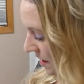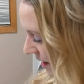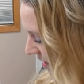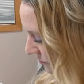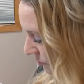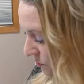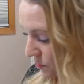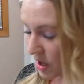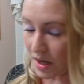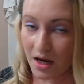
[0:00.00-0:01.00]
And for
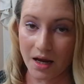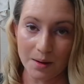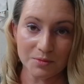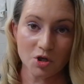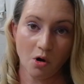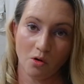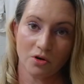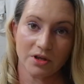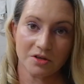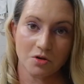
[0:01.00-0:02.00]
one I am
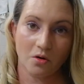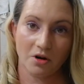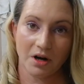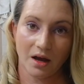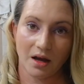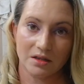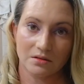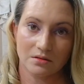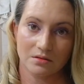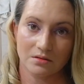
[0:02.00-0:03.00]
totally torn on,
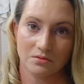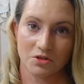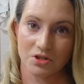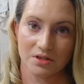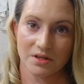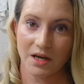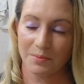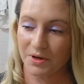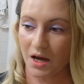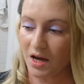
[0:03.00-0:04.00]
which doesn't
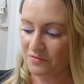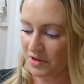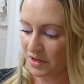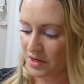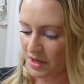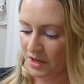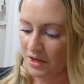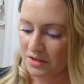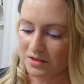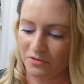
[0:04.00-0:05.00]
happen often,
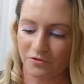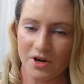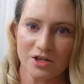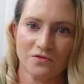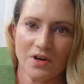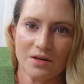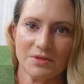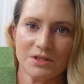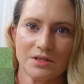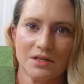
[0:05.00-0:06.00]
is the Fresh
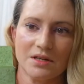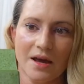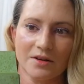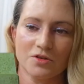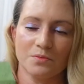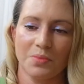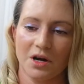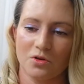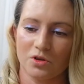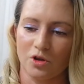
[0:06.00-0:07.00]
Vitamin C Nectar
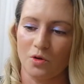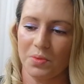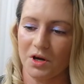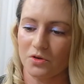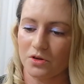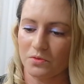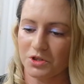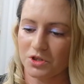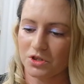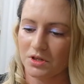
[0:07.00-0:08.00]
Power Glow Powder,
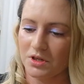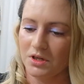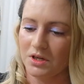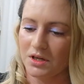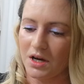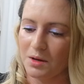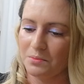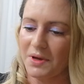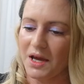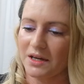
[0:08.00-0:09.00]
which
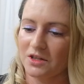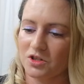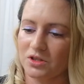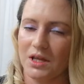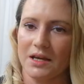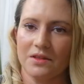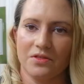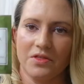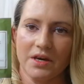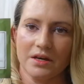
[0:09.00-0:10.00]
come packaged
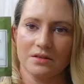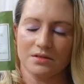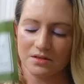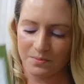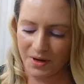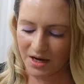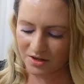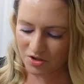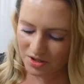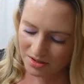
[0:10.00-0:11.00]
like this. The
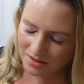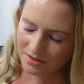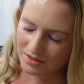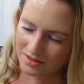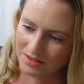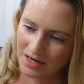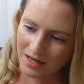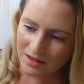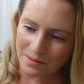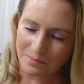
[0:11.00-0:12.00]
packaging is
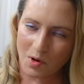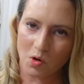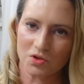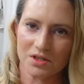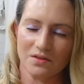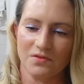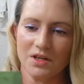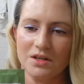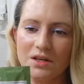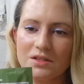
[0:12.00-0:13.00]
not the most
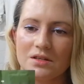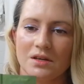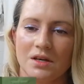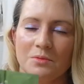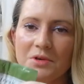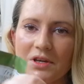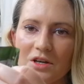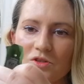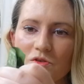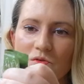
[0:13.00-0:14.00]
convenient
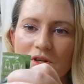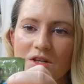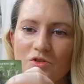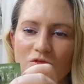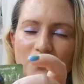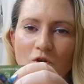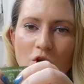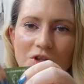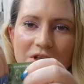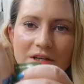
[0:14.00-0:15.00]
because you need to
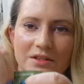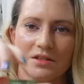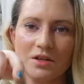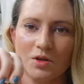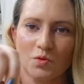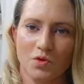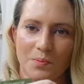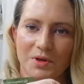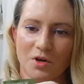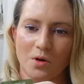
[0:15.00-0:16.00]
fold it,
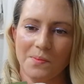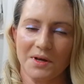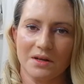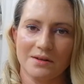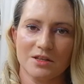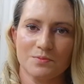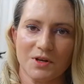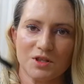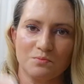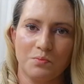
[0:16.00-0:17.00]
rip it open, and
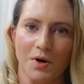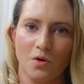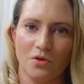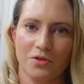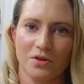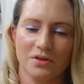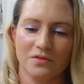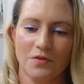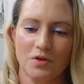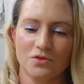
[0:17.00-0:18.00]
dispense both.
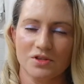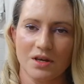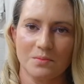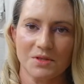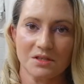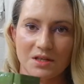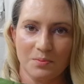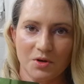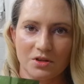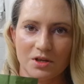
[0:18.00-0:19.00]
If you use them
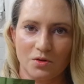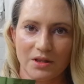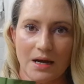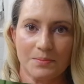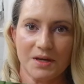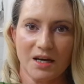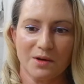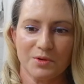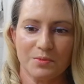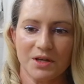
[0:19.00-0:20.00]
separately, you will not be
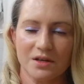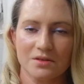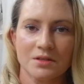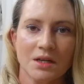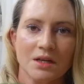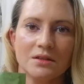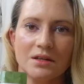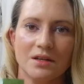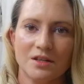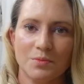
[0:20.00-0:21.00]
happy because
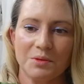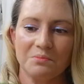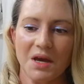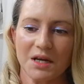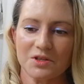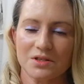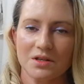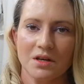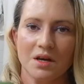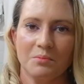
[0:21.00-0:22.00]
they need to be
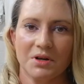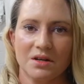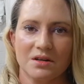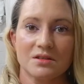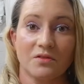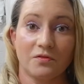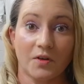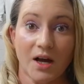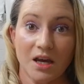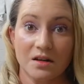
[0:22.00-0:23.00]
mixed but it is
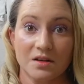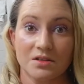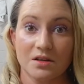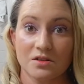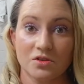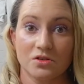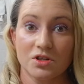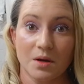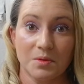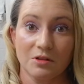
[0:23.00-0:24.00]
fine. It does a good
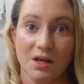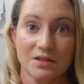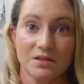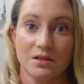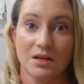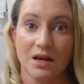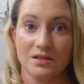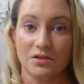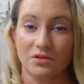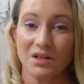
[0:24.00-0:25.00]
job cleansing. It
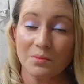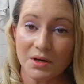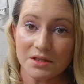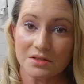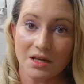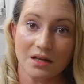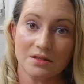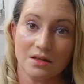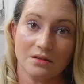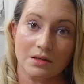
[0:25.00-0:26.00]
has a little bit of
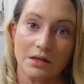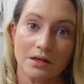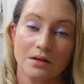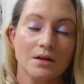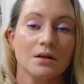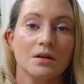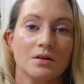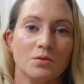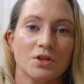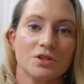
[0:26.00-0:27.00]
scent in there,
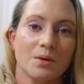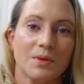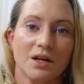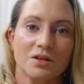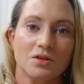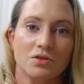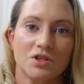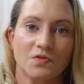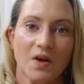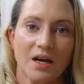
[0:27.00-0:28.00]
which I'm not a
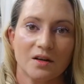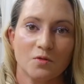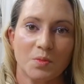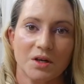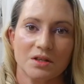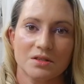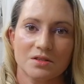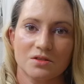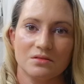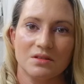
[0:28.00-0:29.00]
huge fan of, but
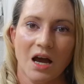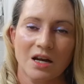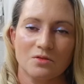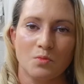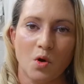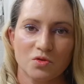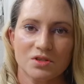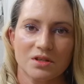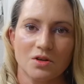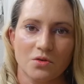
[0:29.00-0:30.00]
it's not
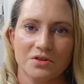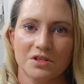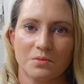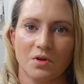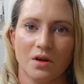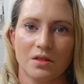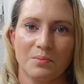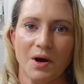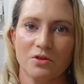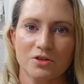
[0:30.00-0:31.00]
mostly noticeable. And the
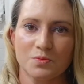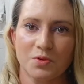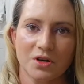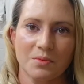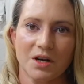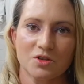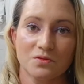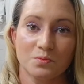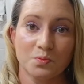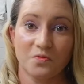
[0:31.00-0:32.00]
powder is pretty
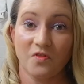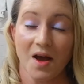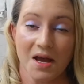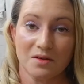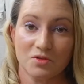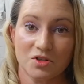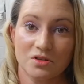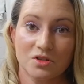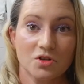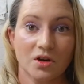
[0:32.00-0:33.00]
much fine, which
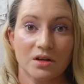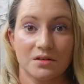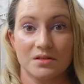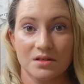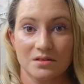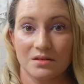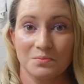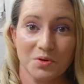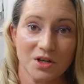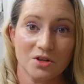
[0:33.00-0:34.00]
is good. And it does a
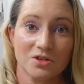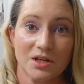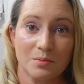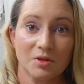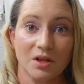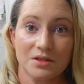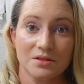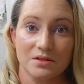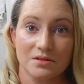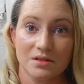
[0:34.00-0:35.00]
pretty good job
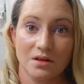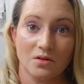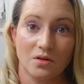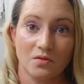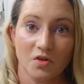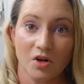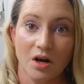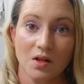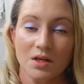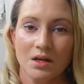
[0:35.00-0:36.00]
cleansing skin
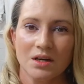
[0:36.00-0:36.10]
overall.